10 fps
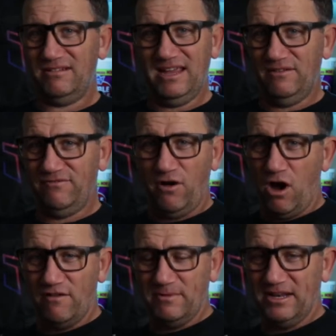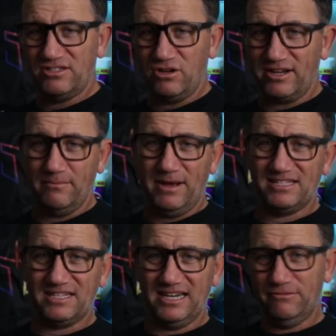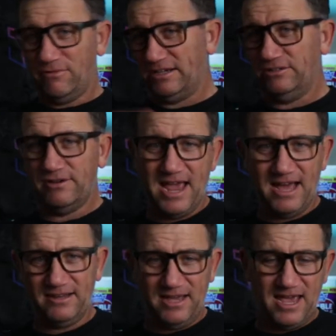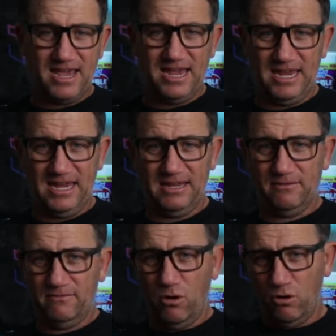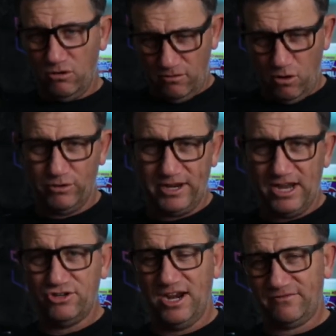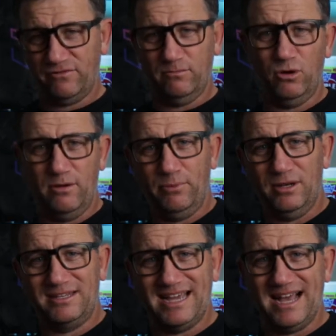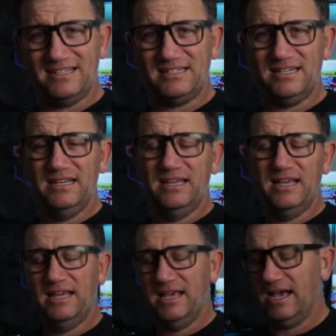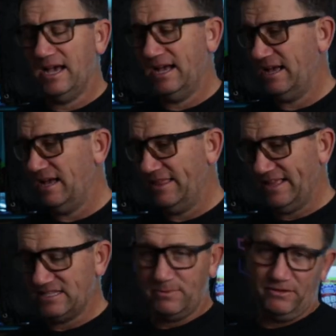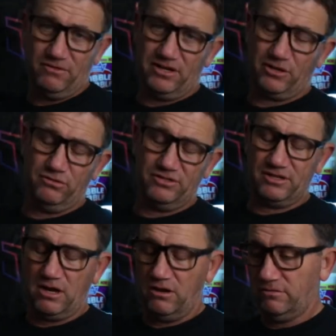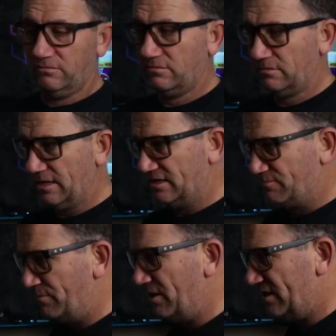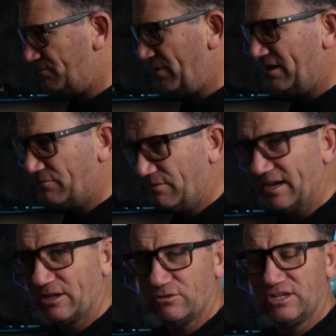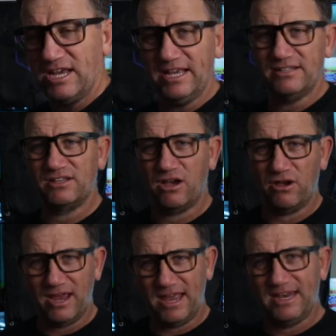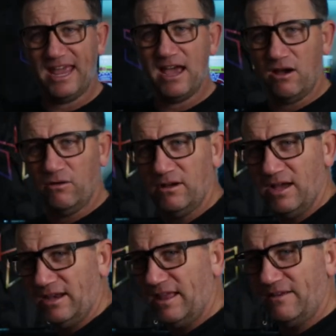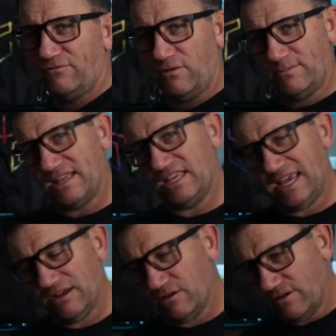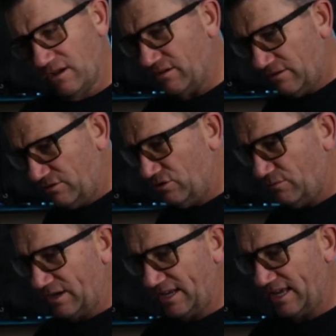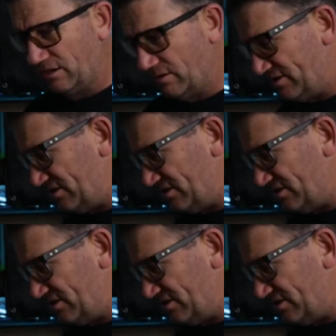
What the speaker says: in 5 minutes I can basically render out a audio track for my podcast, and that's been really good. So it's been a really good year. So from that year I knew I wanted to get on,